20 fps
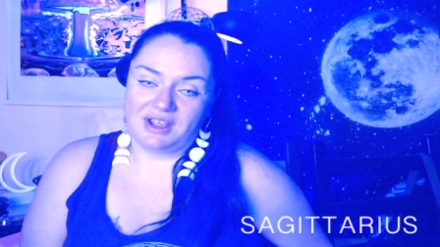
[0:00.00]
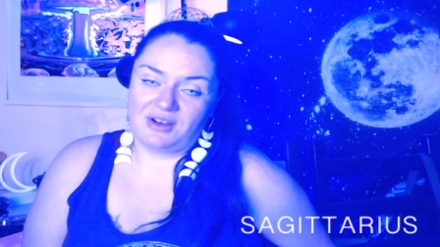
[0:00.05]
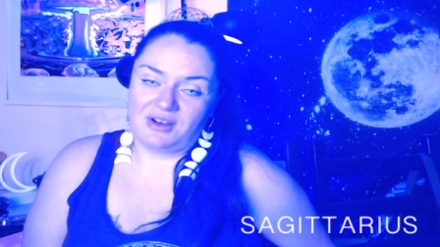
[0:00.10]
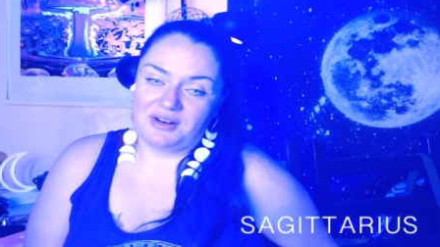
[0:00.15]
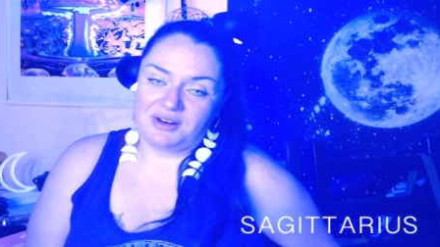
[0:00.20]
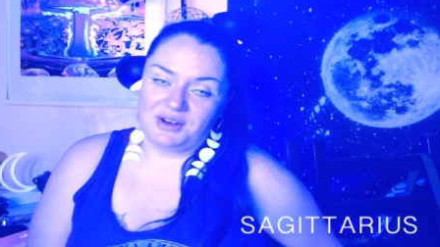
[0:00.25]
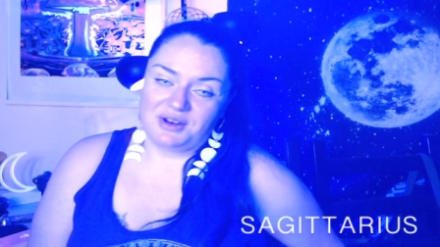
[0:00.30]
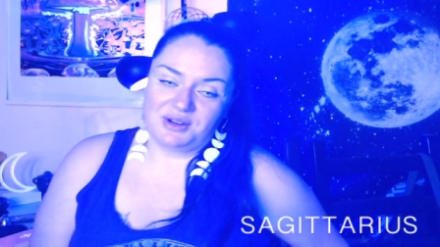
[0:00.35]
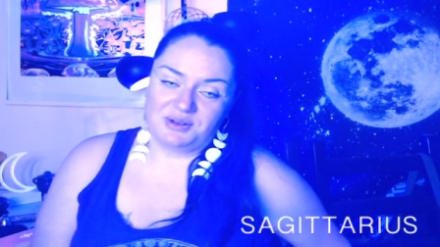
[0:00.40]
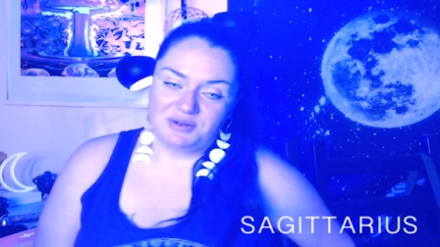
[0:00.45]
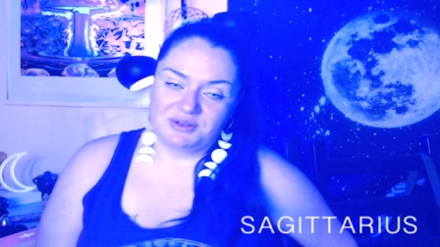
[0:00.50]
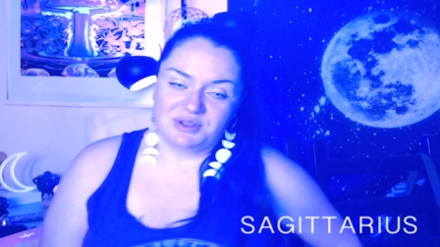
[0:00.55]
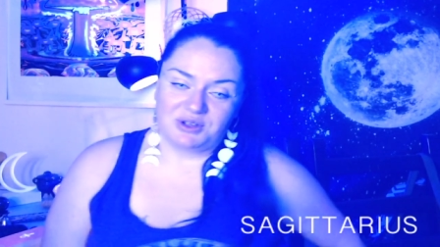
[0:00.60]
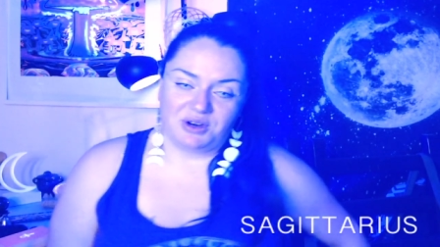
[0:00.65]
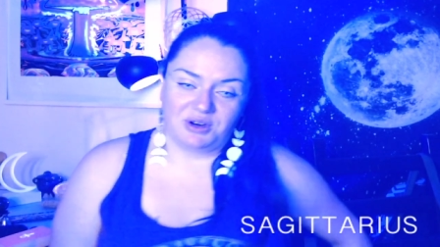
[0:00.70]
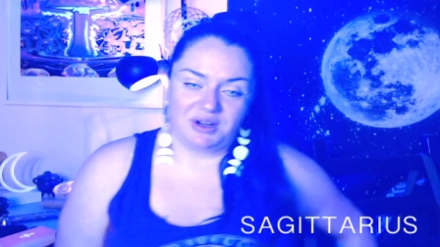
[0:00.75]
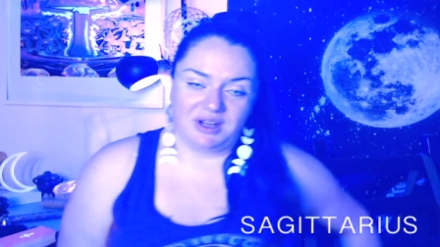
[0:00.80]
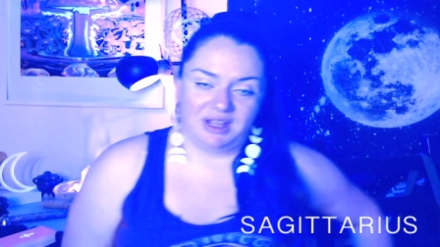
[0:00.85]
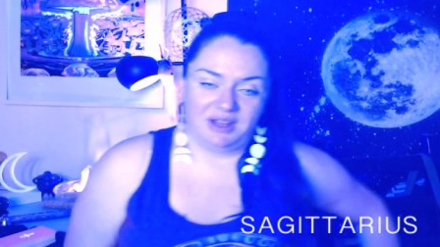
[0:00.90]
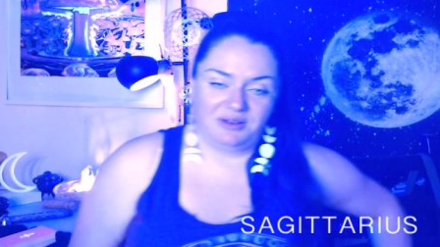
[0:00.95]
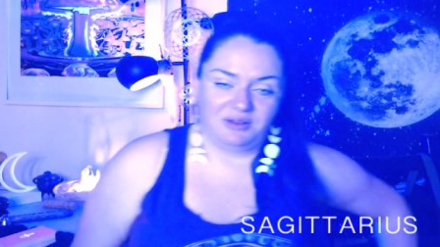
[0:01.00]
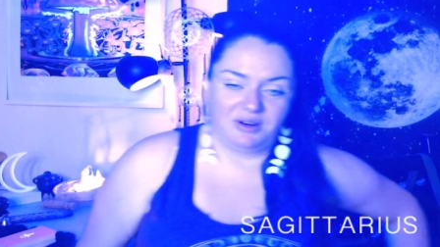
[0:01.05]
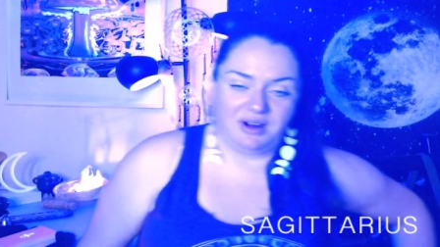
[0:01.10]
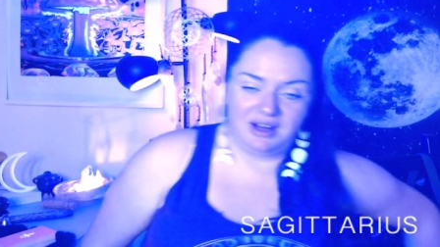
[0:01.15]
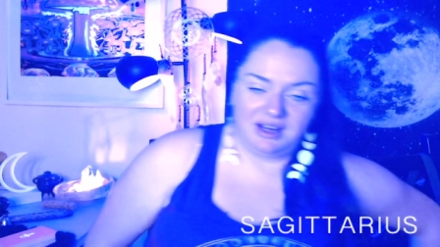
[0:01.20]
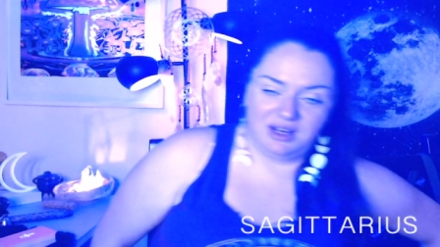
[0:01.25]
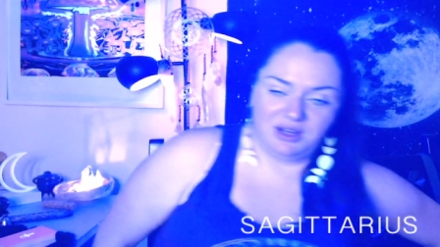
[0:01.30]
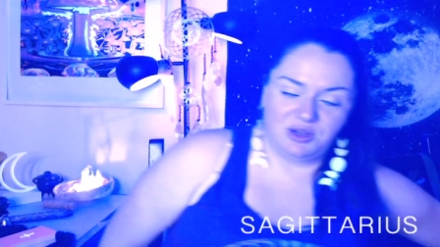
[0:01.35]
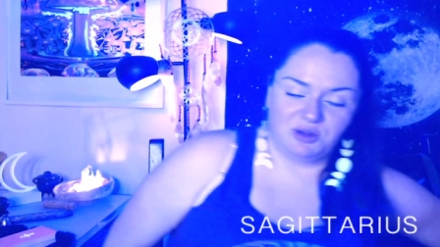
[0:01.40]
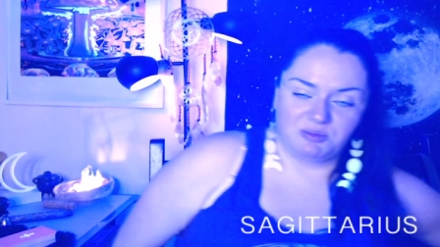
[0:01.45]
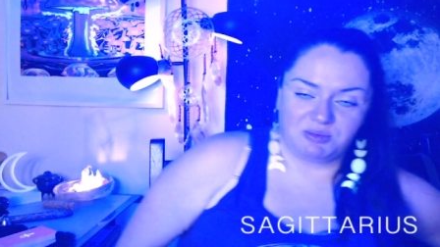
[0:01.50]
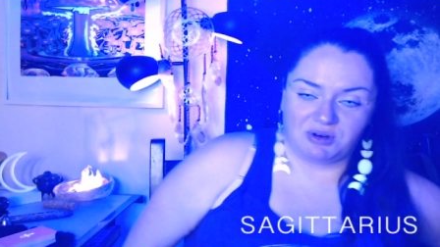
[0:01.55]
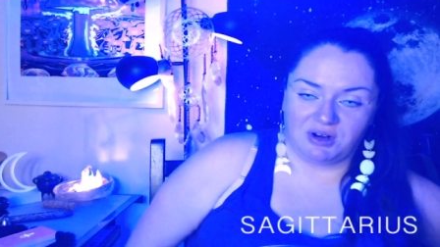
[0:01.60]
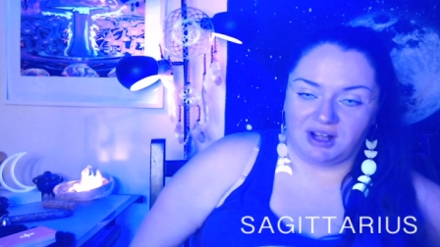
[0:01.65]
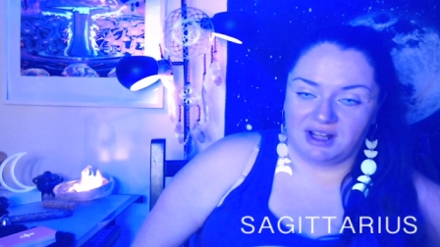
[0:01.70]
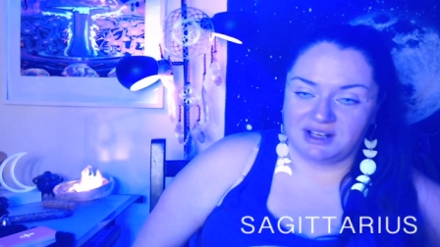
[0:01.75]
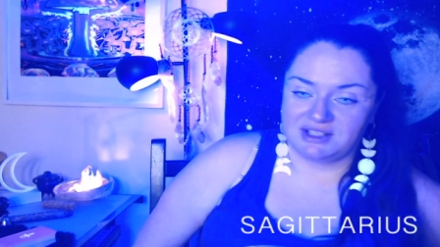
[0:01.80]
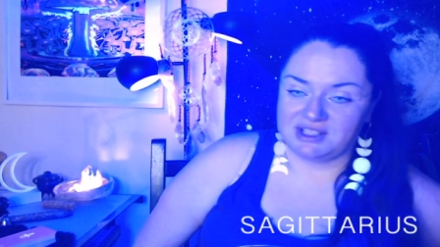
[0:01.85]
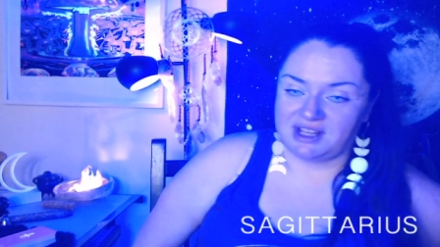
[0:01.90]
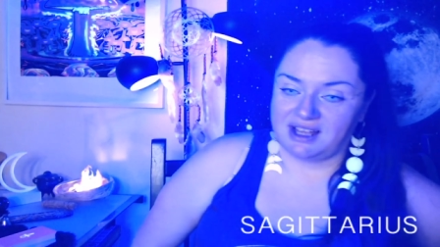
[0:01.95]
on a new journey or any new
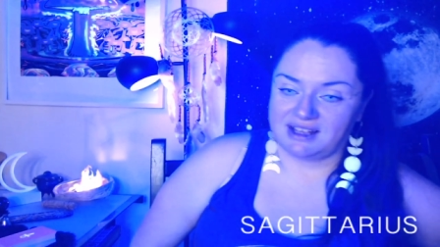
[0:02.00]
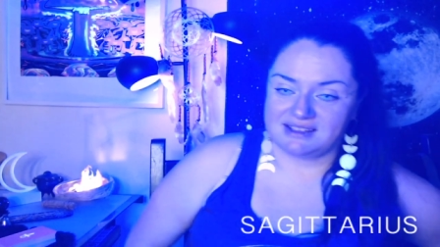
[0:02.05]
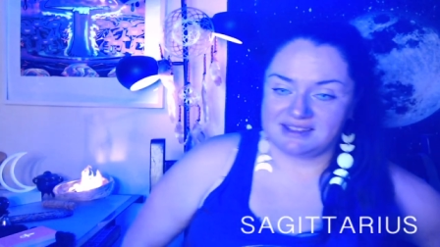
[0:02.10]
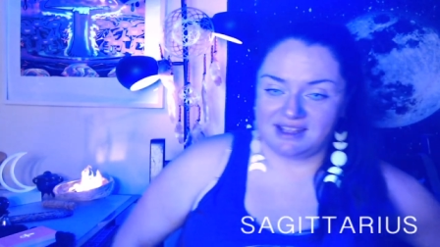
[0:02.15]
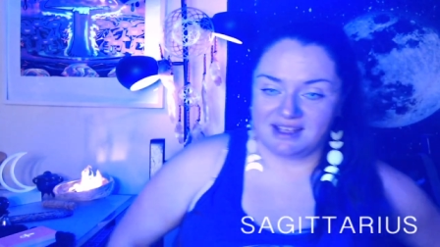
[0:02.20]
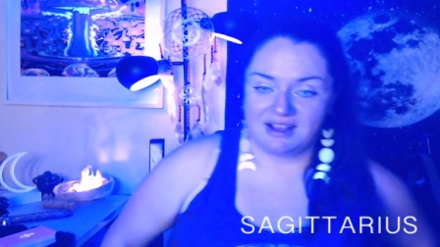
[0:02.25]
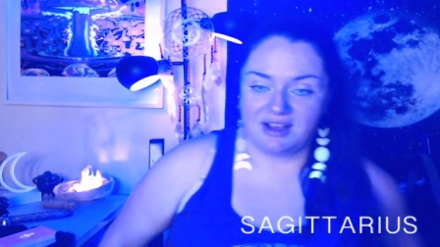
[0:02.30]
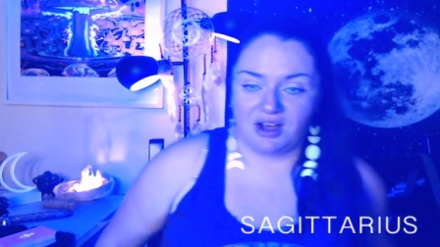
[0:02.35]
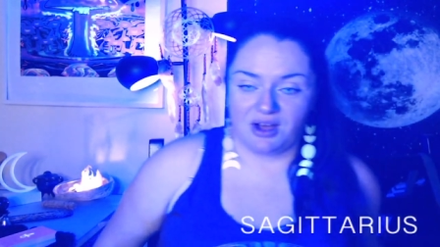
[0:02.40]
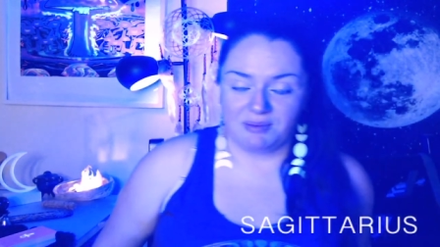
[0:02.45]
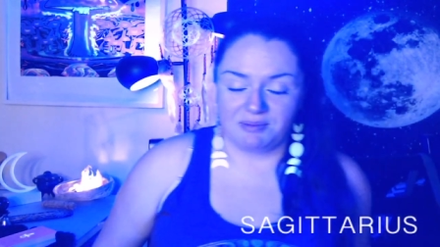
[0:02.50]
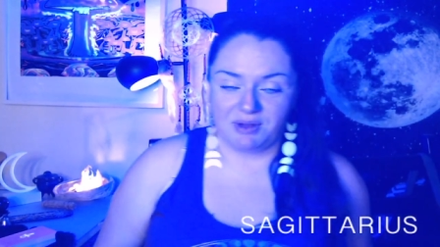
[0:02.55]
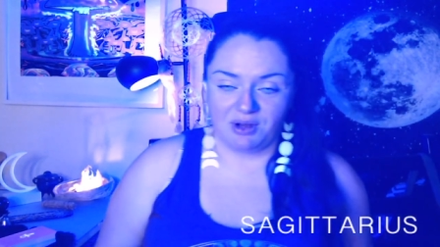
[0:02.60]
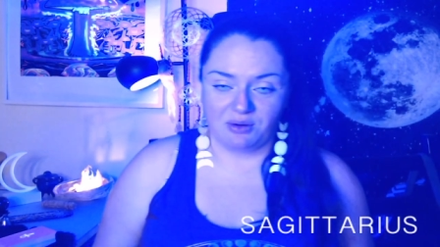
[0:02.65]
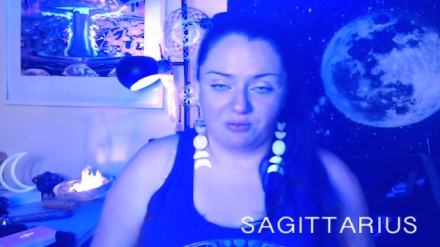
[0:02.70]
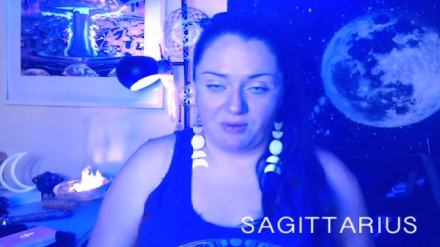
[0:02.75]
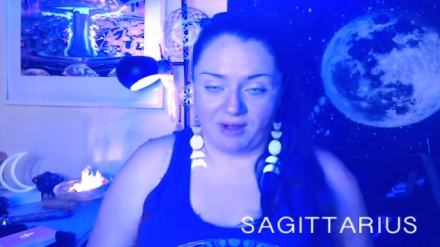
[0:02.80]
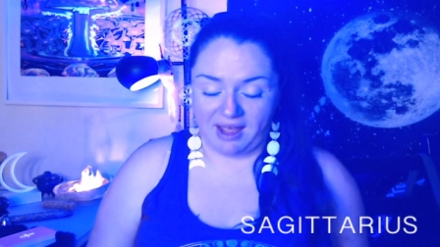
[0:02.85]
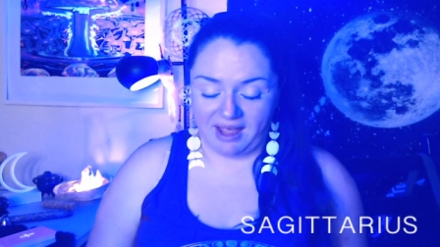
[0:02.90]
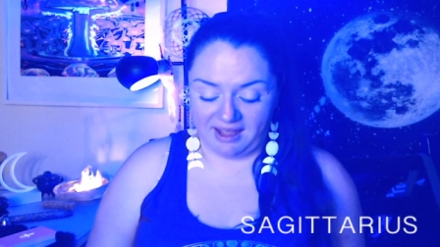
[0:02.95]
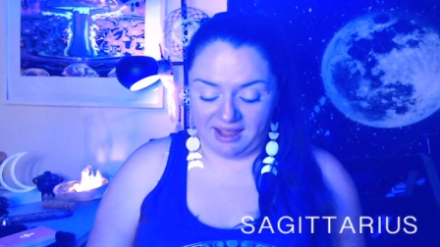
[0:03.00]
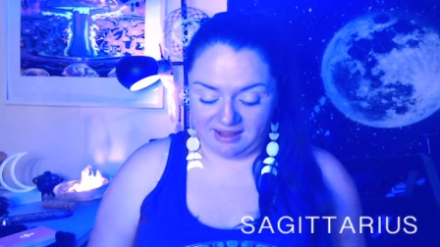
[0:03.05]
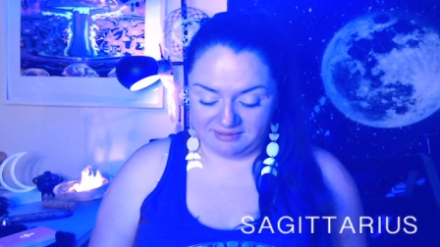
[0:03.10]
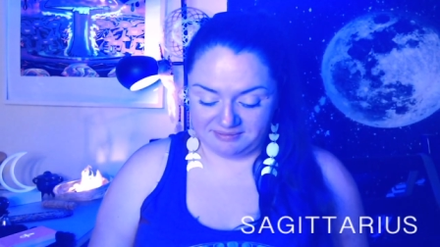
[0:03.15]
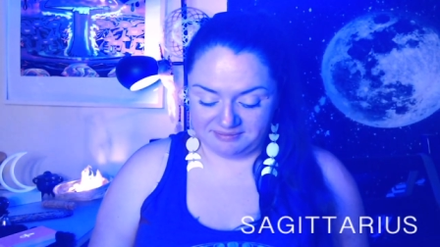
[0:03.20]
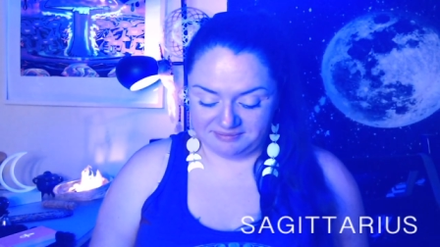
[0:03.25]
projects that come your way,